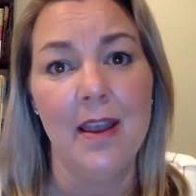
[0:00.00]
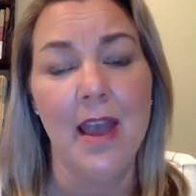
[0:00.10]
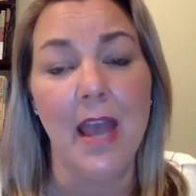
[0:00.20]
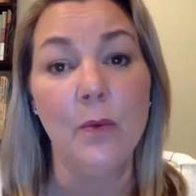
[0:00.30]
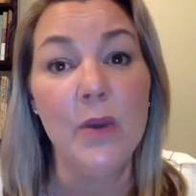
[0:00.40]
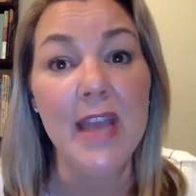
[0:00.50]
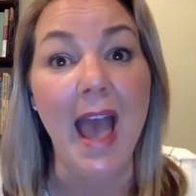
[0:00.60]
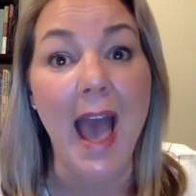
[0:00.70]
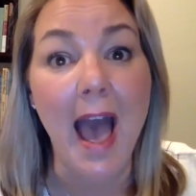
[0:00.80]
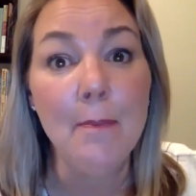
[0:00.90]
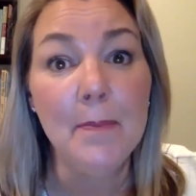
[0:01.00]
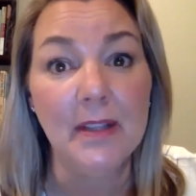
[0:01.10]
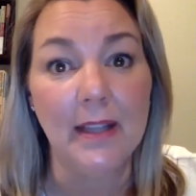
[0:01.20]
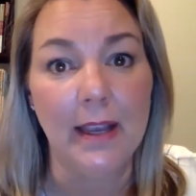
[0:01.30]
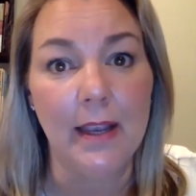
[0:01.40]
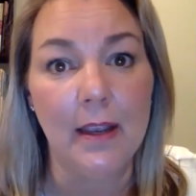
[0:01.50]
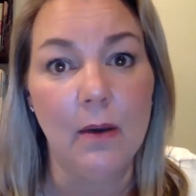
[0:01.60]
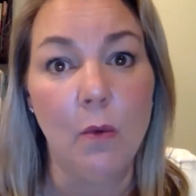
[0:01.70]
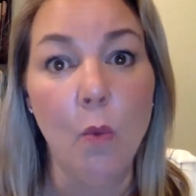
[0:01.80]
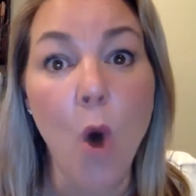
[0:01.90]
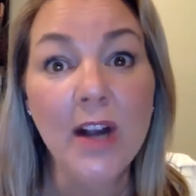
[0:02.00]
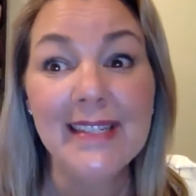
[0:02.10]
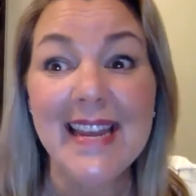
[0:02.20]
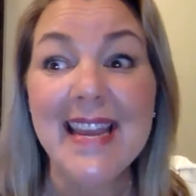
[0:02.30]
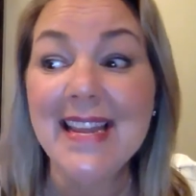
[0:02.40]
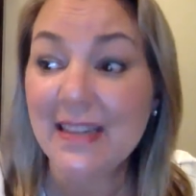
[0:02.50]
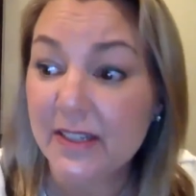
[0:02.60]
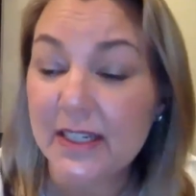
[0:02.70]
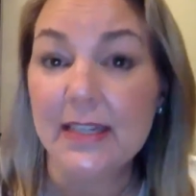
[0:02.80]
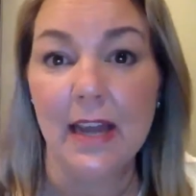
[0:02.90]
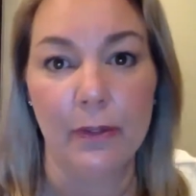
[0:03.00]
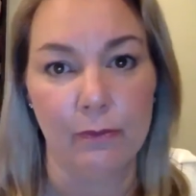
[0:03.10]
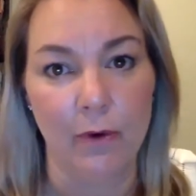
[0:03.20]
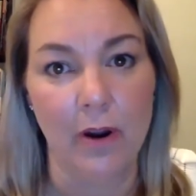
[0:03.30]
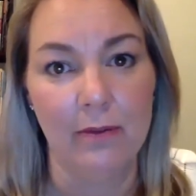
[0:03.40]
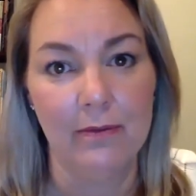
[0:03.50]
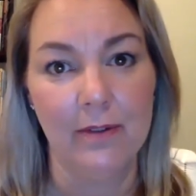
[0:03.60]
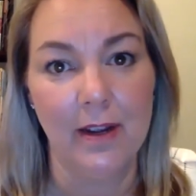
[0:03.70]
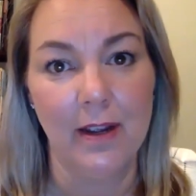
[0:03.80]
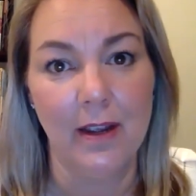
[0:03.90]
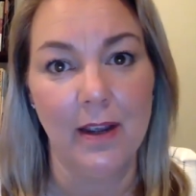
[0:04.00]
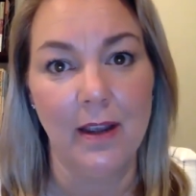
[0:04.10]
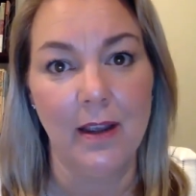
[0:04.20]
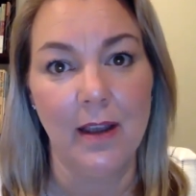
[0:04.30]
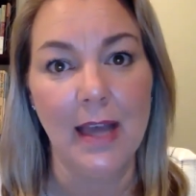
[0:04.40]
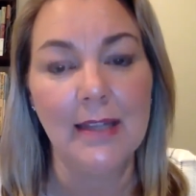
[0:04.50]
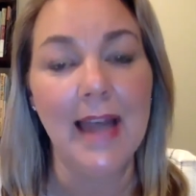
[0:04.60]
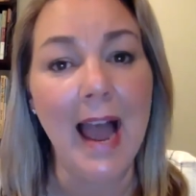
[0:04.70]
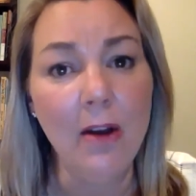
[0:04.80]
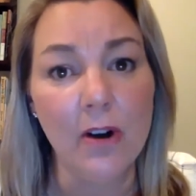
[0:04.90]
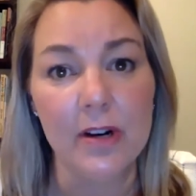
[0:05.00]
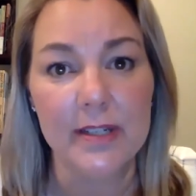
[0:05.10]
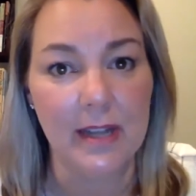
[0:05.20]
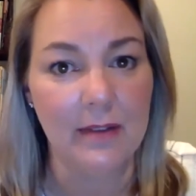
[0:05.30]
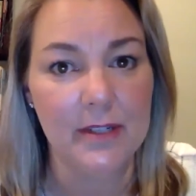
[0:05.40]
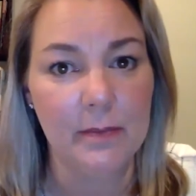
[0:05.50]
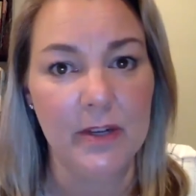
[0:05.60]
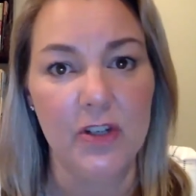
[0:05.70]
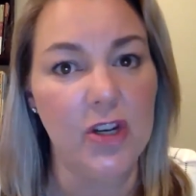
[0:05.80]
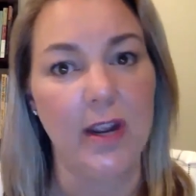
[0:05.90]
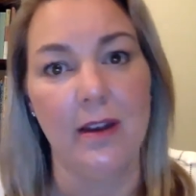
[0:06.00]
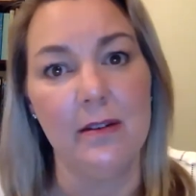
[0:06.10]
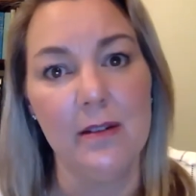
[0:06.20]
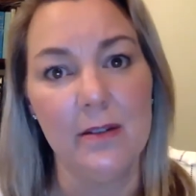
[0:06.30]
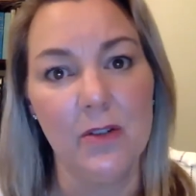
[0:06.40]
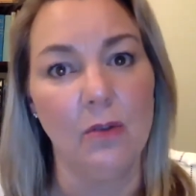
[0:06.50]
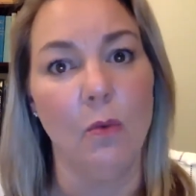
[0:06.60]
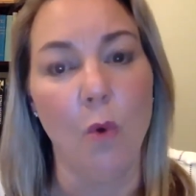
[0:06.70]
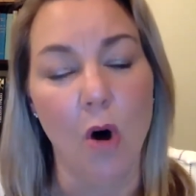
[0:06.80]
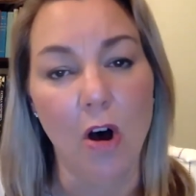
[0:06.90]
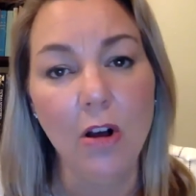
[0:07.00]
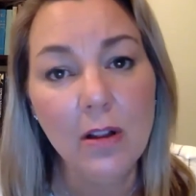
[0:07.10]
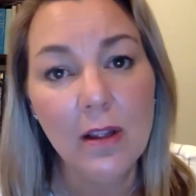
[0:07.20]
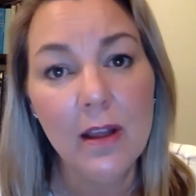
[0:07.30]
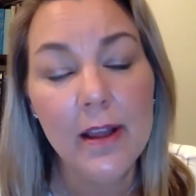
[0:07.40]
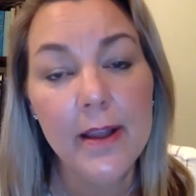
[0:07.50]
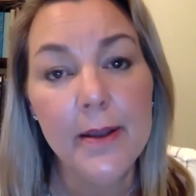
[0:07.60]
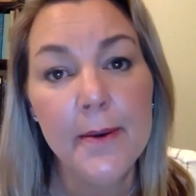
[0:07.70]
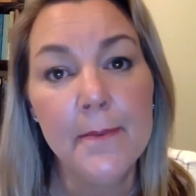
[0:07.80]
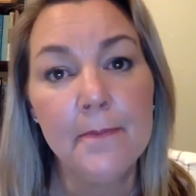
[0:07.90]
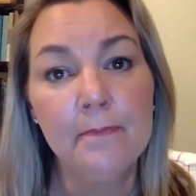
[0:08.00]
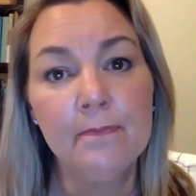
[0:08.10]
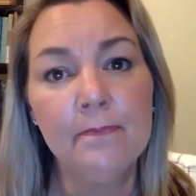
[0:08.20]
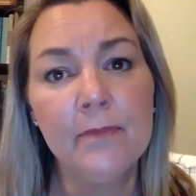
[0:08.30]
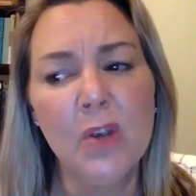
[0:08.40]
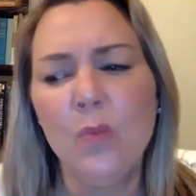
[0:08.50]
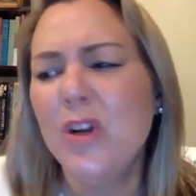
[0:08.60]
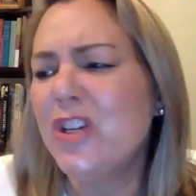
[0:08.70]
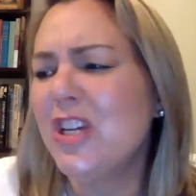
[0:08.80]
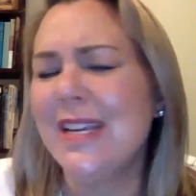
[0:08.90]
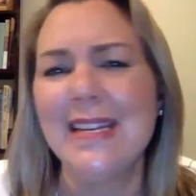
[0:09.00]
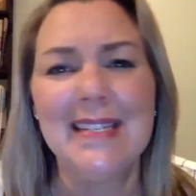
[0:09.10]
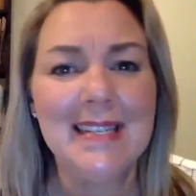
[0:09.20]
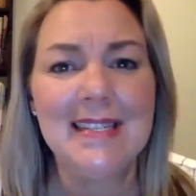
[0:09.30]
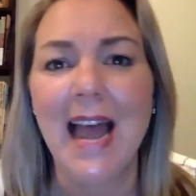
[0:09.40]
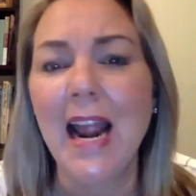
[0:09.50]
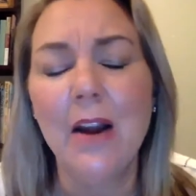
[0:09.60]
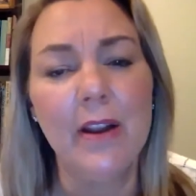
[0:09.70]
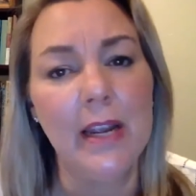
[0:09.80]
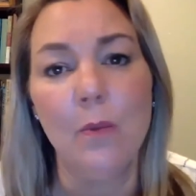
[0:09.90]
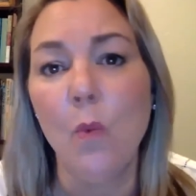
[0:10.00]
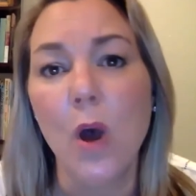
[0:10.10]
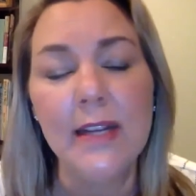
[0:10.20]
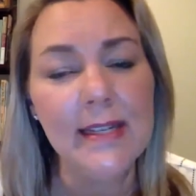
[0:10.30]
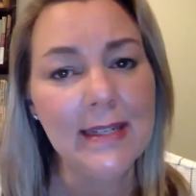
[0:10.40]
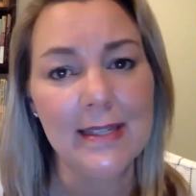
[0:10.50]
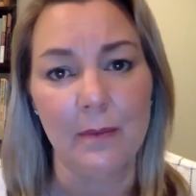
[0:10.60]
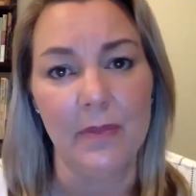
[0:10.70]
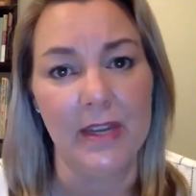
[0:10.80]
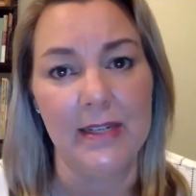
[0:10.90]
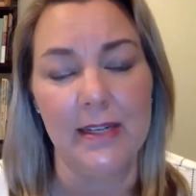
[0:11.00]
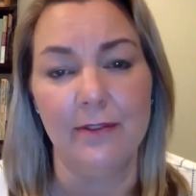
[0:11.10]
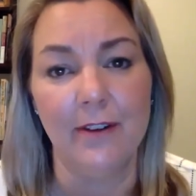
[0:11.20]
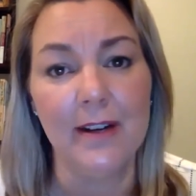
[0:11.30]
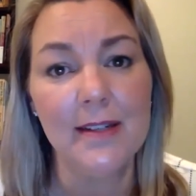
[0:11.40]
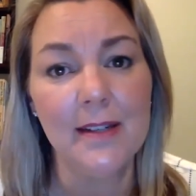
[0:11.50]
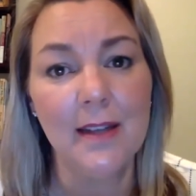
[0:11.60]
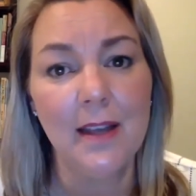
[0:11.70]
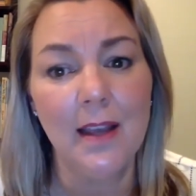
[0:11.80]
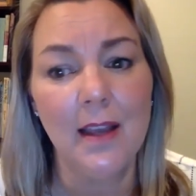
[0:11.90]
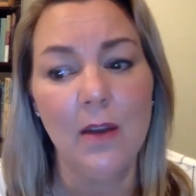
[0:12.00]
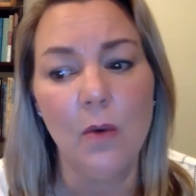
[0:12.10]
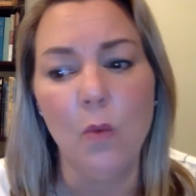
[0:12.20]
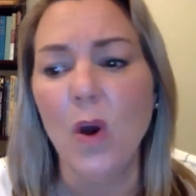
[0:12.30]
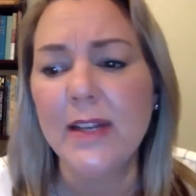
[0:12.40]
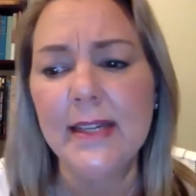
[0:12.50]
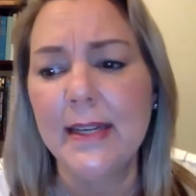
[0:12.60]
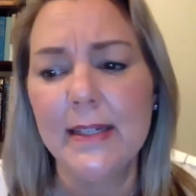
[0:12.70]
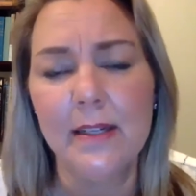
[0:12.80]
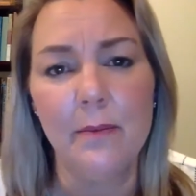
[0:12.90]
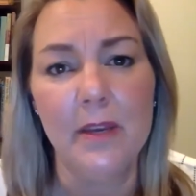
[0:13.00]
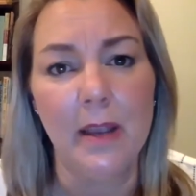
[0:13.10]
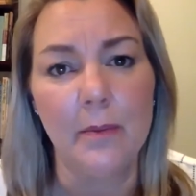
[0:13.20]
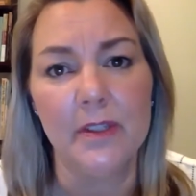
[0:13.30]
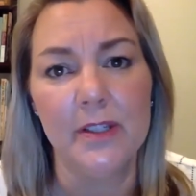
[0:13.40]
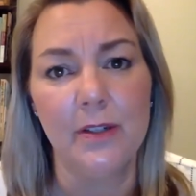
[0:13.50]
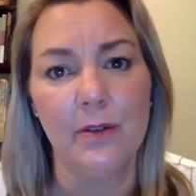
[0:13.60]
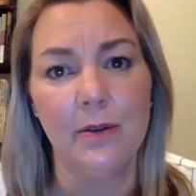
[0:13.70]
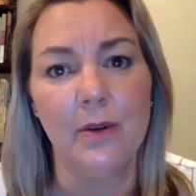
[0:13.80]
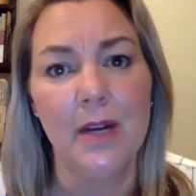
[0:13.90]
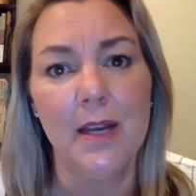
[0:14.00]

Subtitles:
And we happily walked into death row, allowed ourselves to be chained to the wall, wishing and desiring and wanting something different, wanting to be able to